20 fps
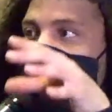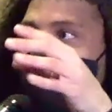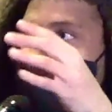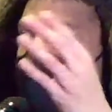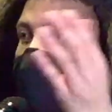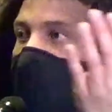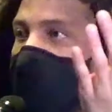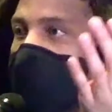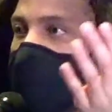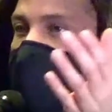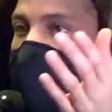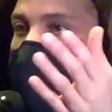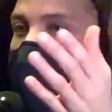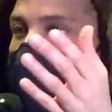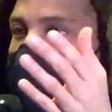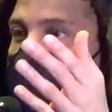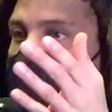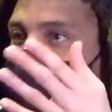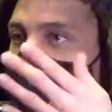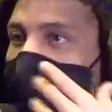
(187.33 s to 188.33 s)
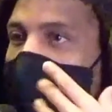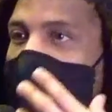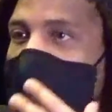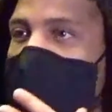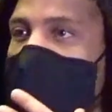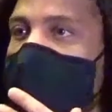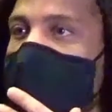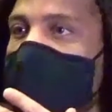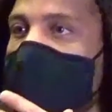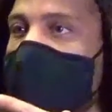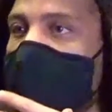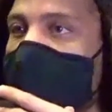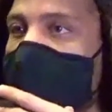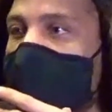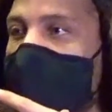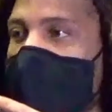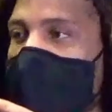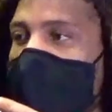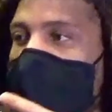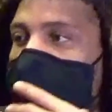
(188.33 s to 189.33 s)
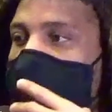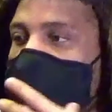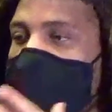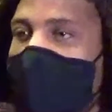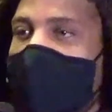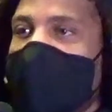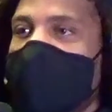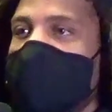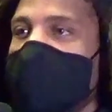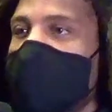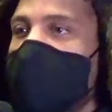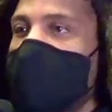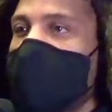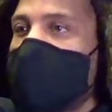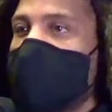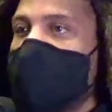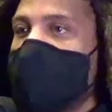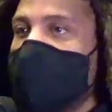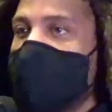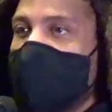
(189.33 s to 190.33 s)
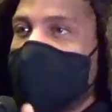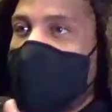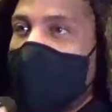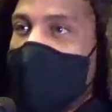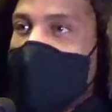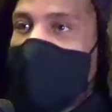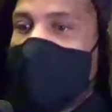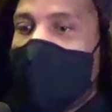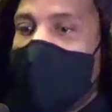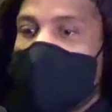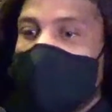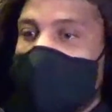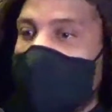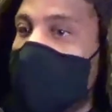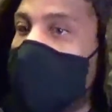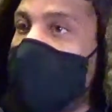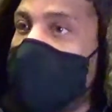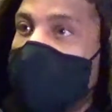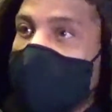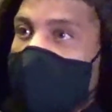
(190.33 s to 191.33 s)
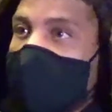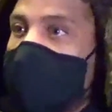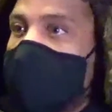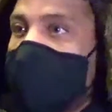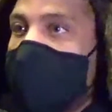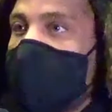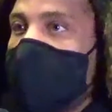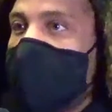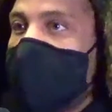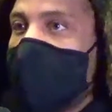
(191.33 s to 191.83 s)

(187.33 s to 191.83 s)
I always want to see what I can do to provide for others if I have the opportunity to book a show.